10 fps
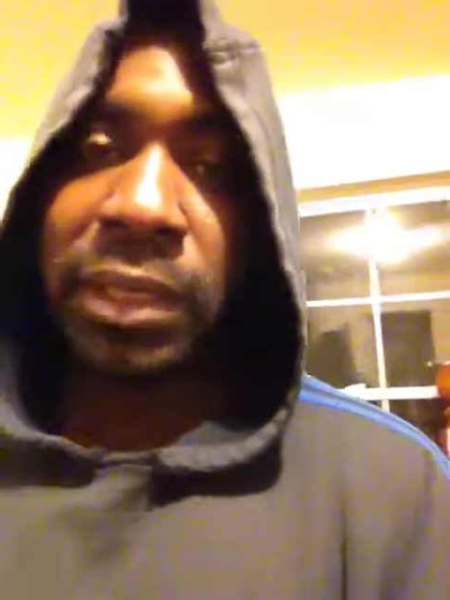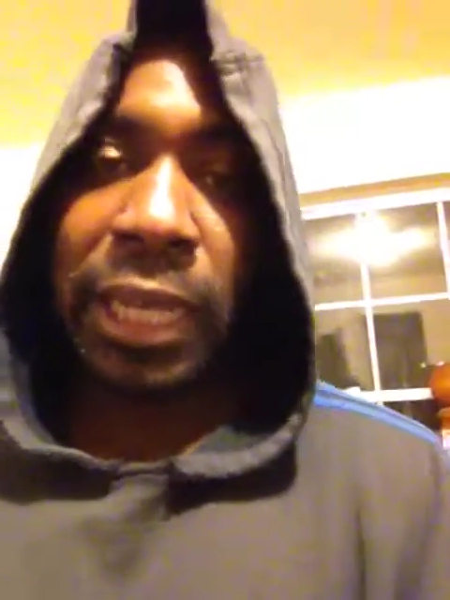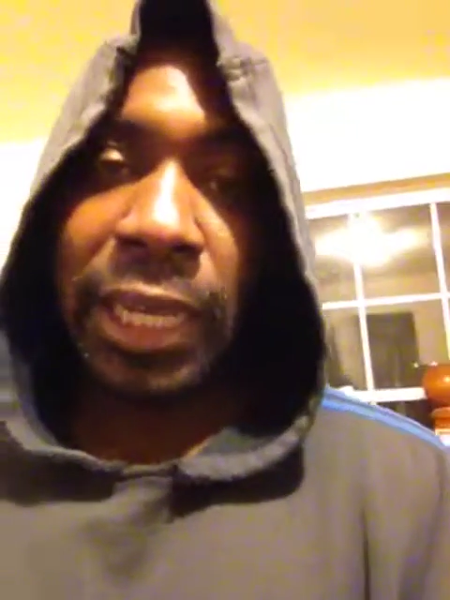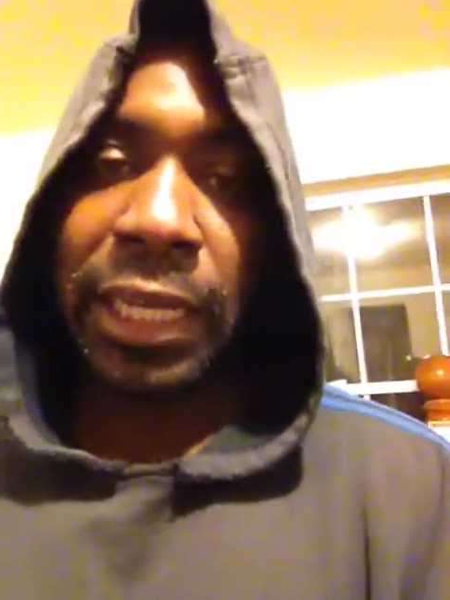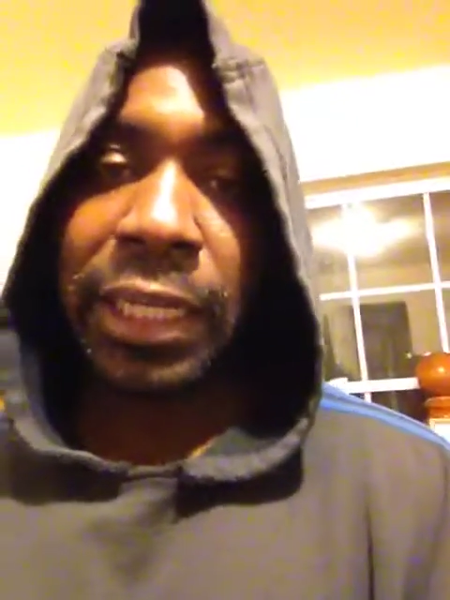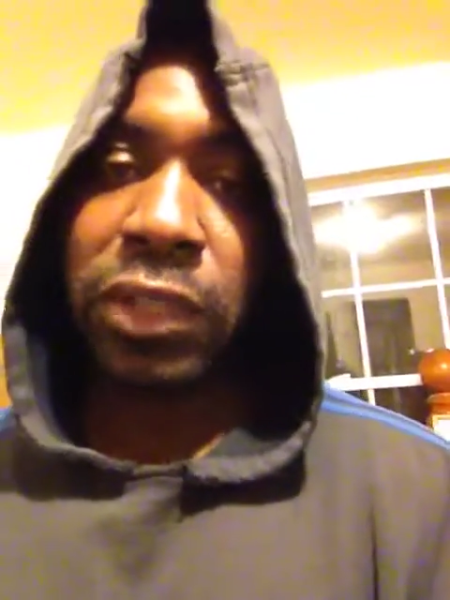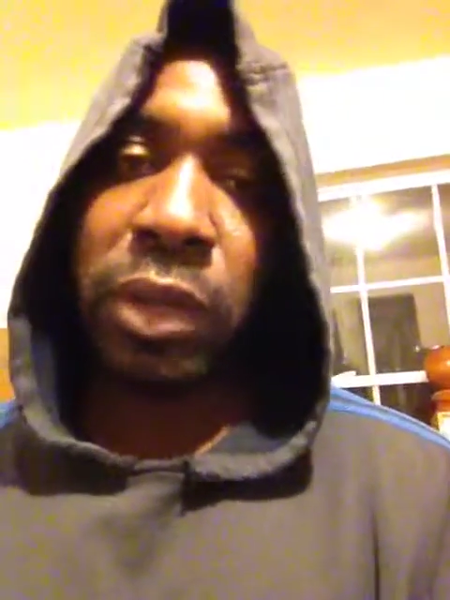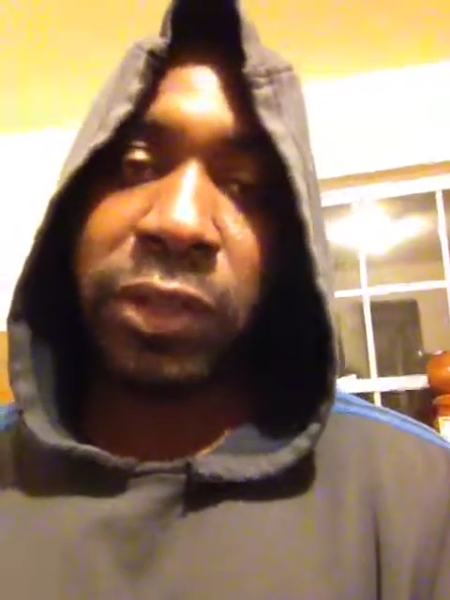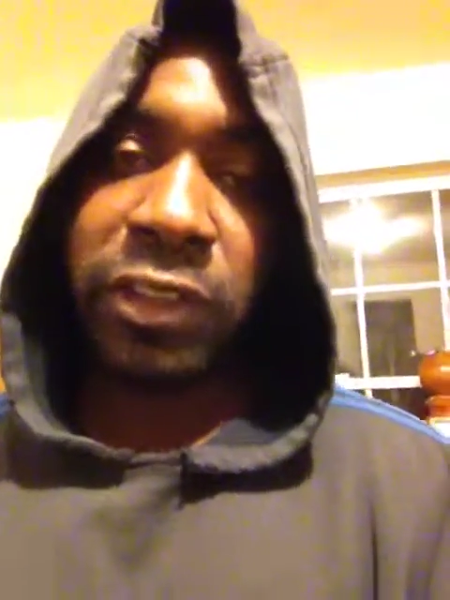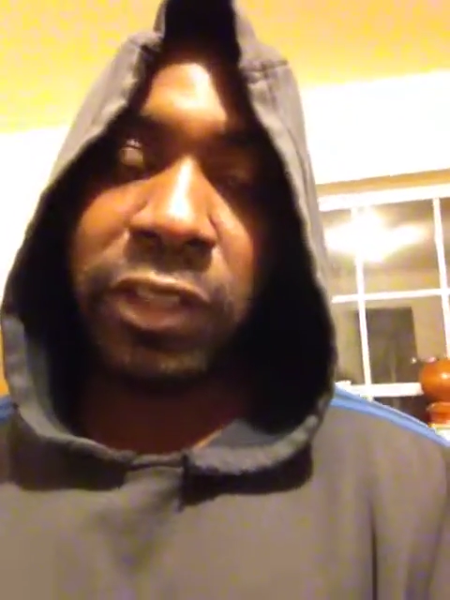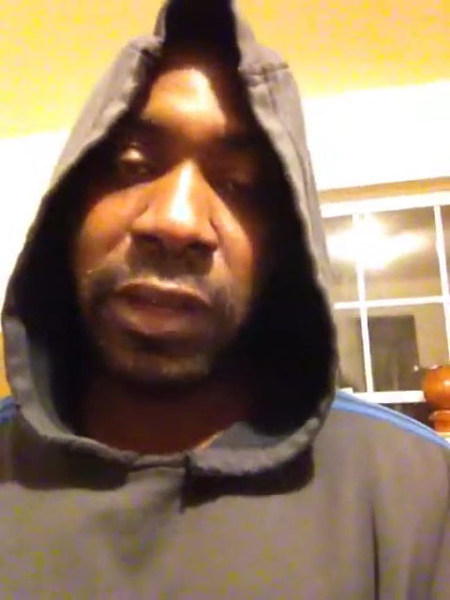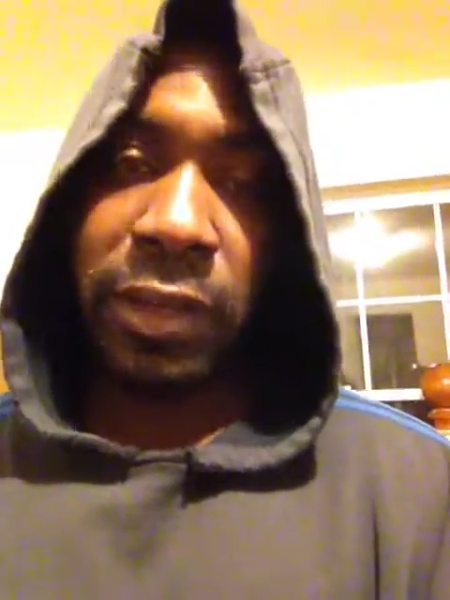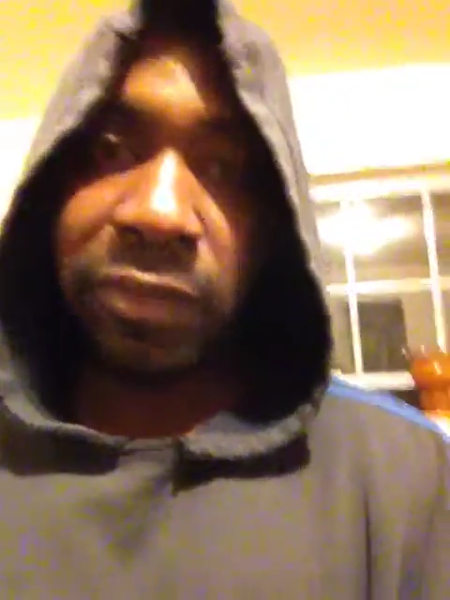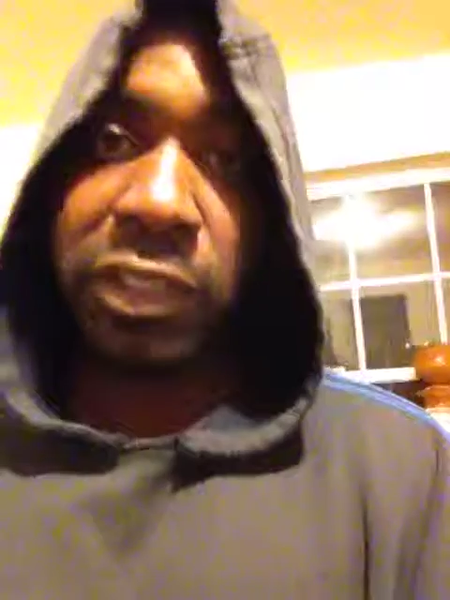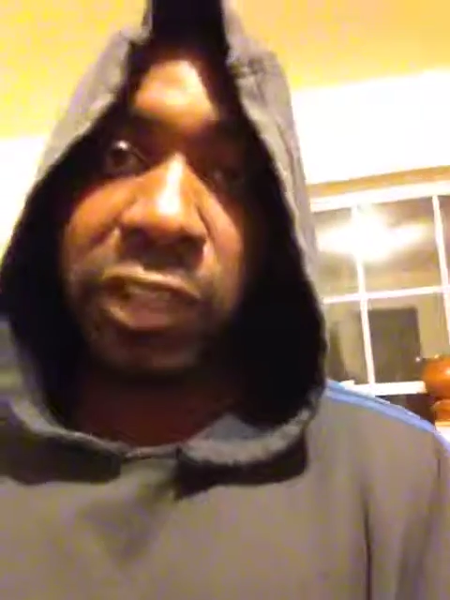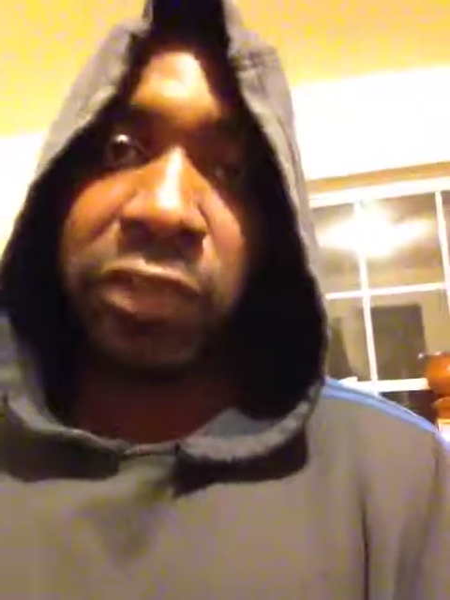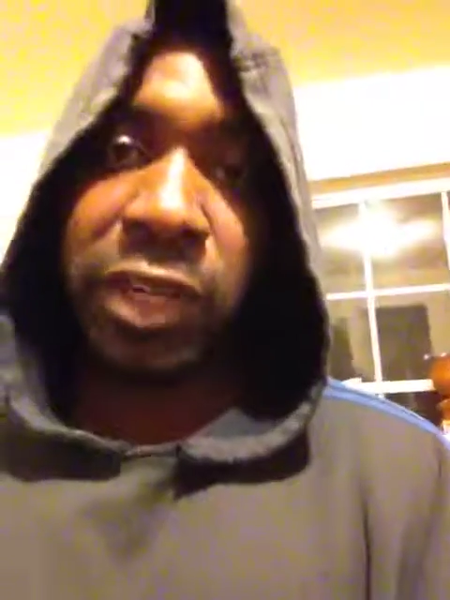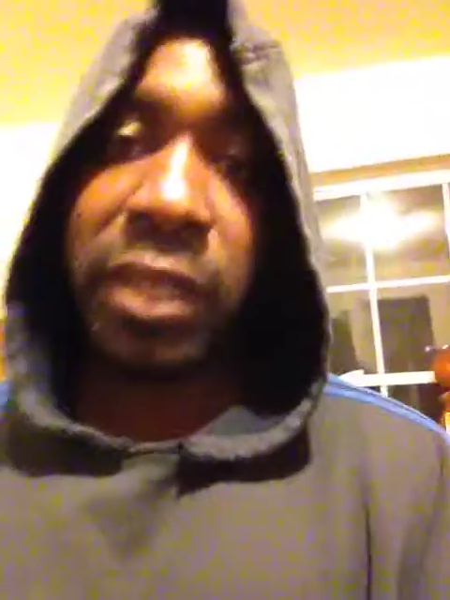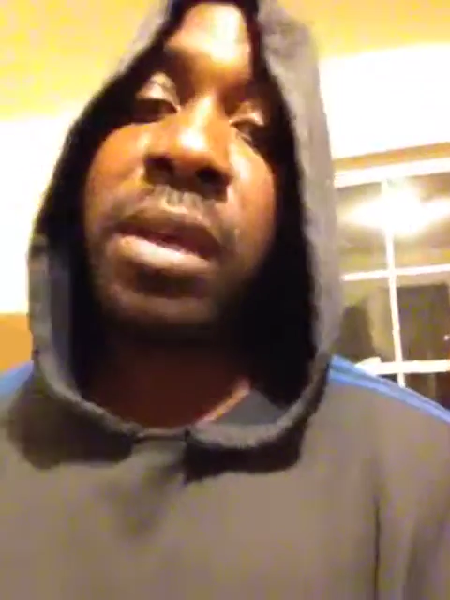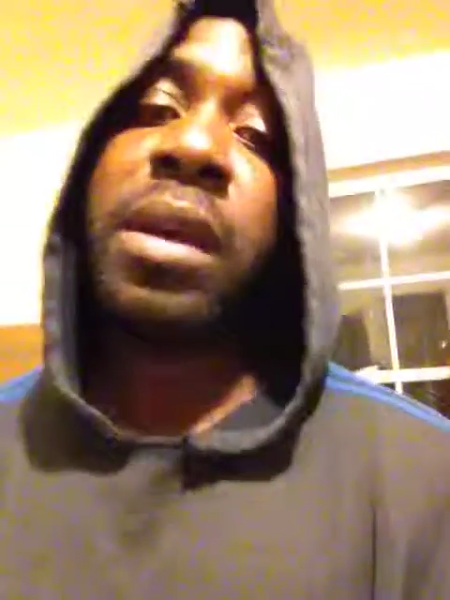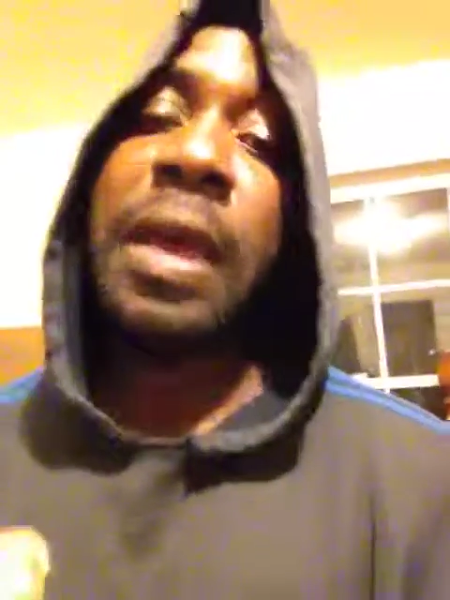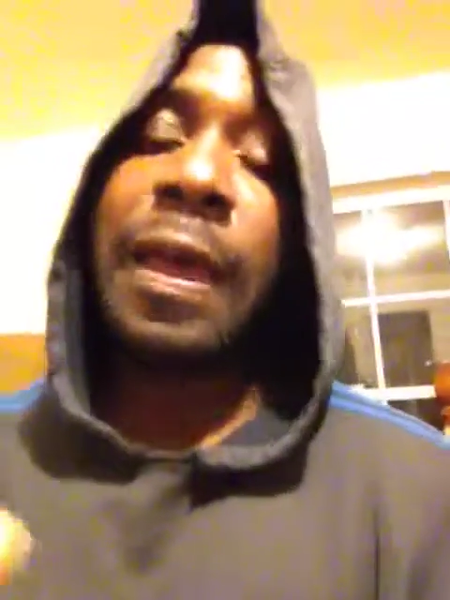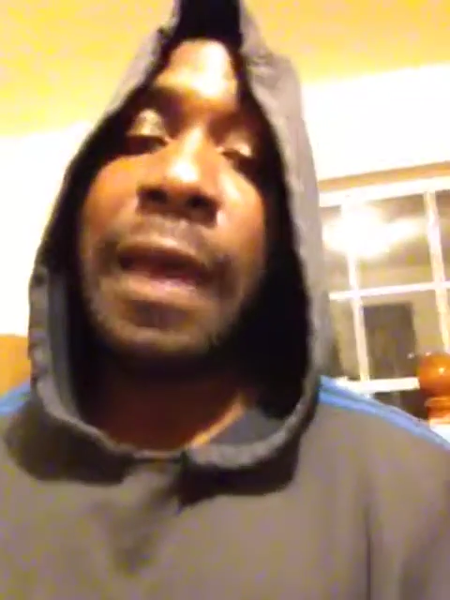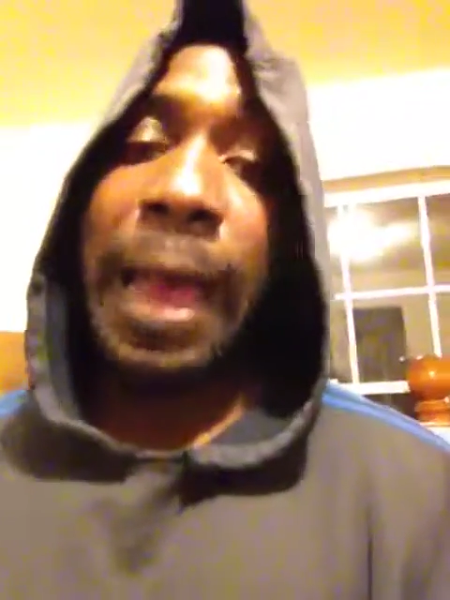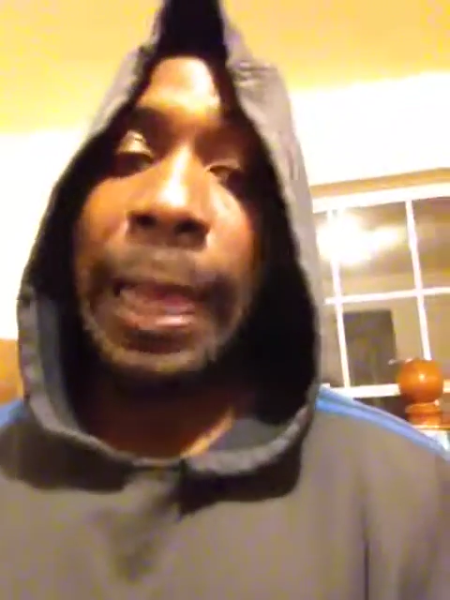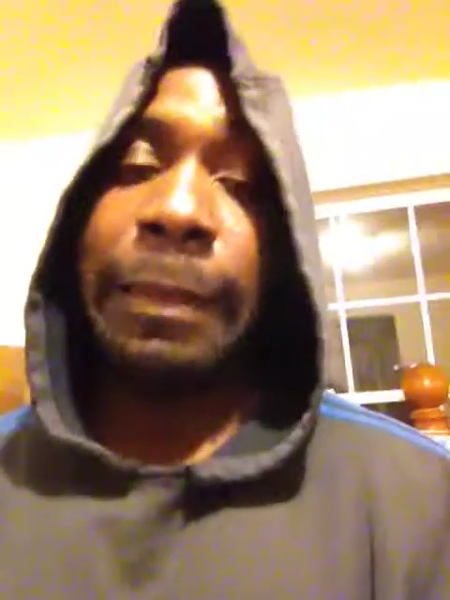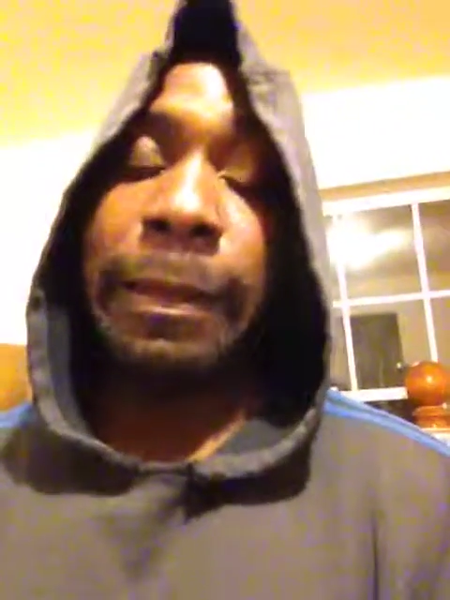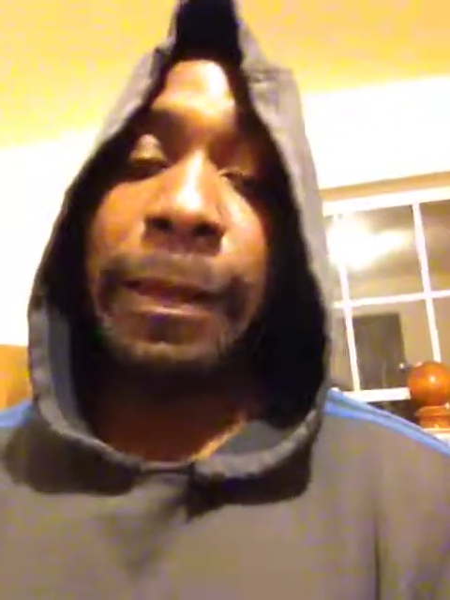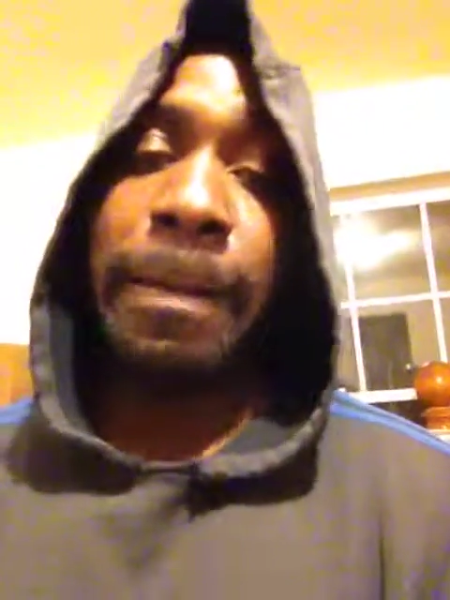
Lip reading: like an actual screen. And